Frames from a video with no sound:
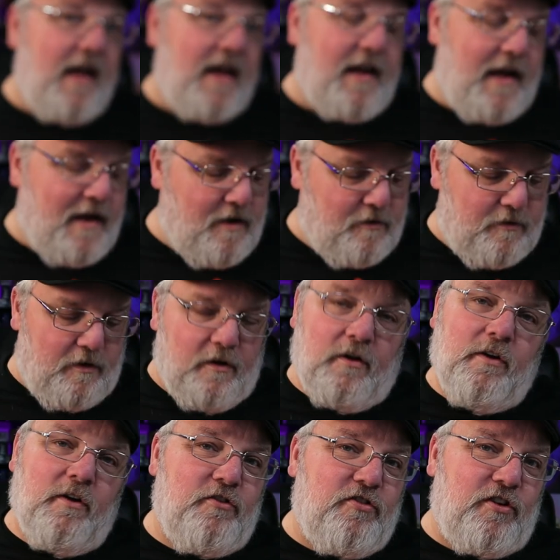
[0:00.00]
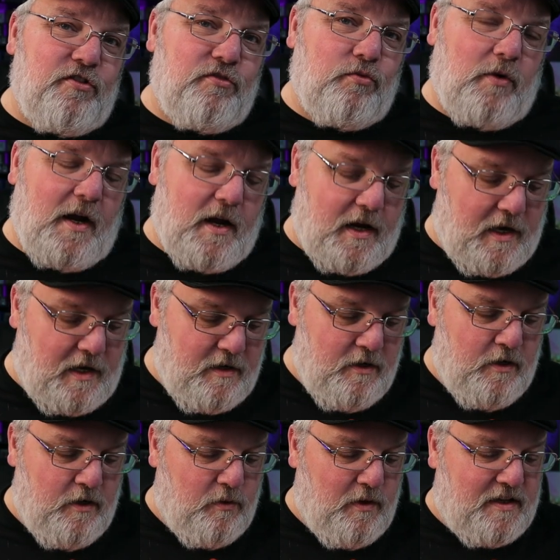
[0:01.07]
that out just right
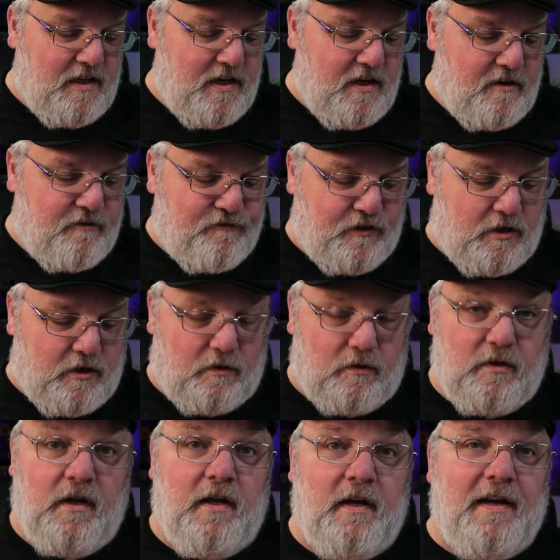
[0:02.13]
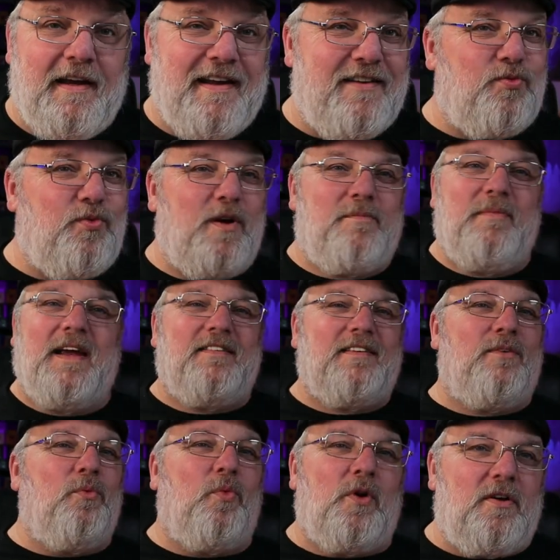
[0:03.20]
with the airflow is what makes
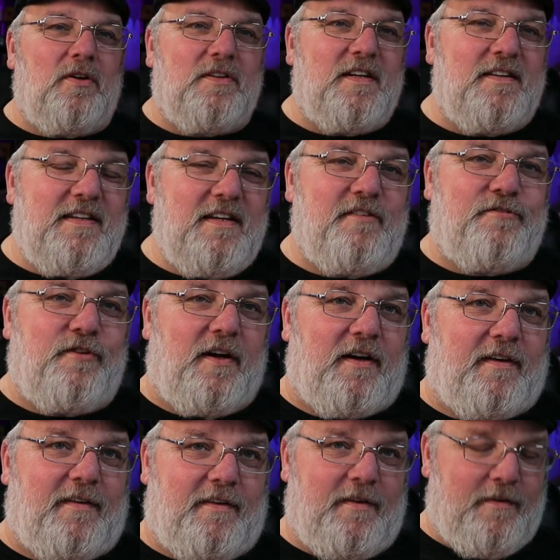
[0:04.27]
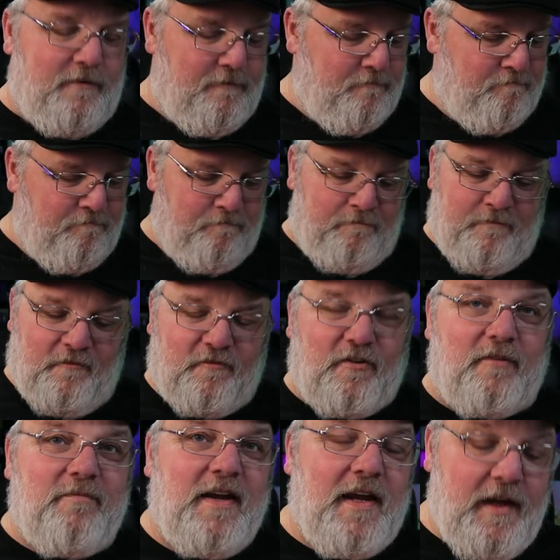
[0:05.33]
a world of difference.
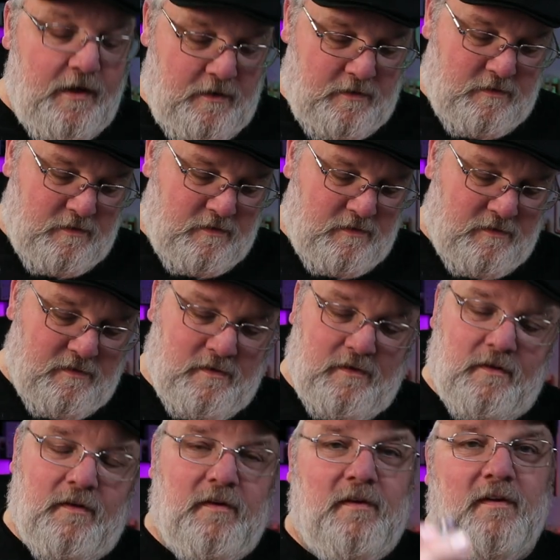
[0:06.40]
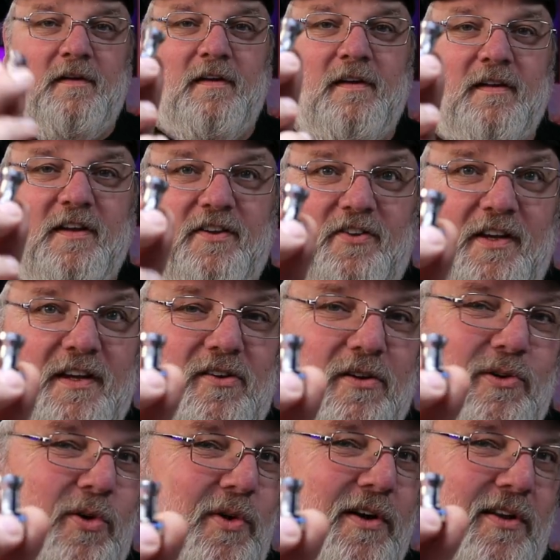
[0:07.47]
For me, the single
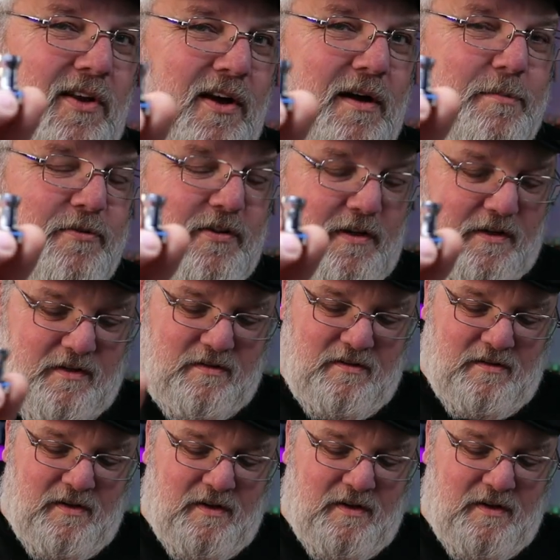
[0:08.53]
coil option